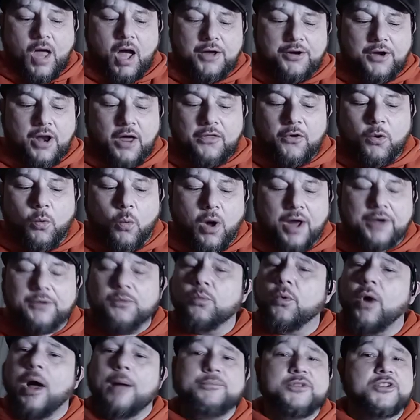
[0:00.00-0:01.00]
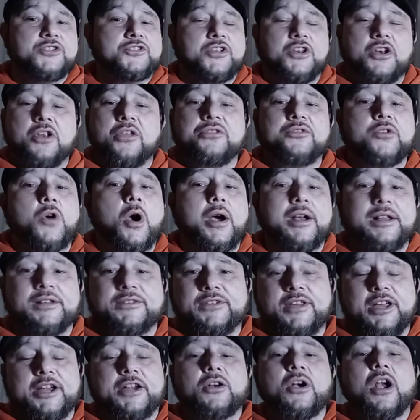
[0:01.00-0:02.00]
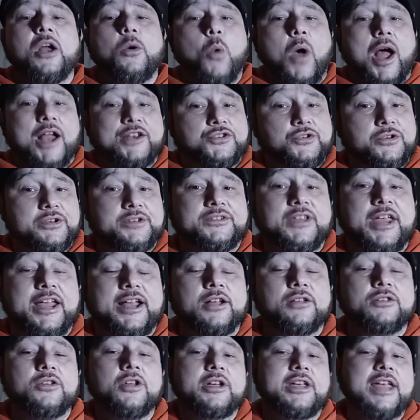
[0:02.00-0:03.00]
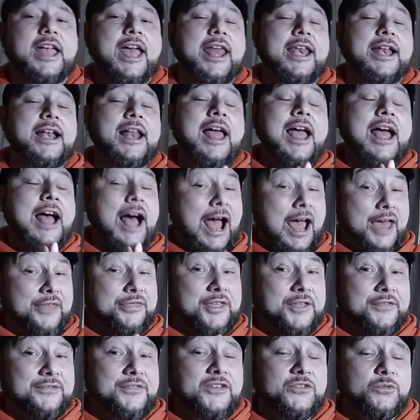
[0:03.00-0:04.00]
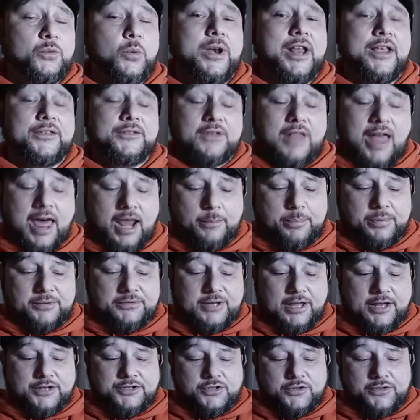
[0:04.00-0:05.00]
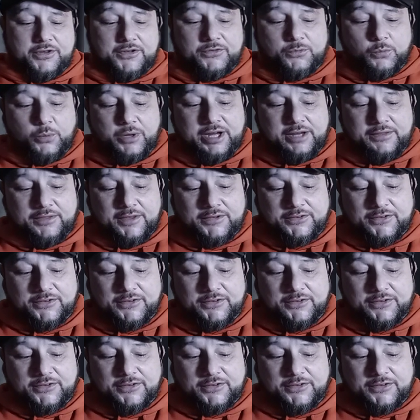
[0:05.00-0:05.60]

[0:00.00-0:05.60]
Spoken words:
Another one, I'm just going to throw out a ticker. I want you to take a look at it. I think this one has a lot of potential this week.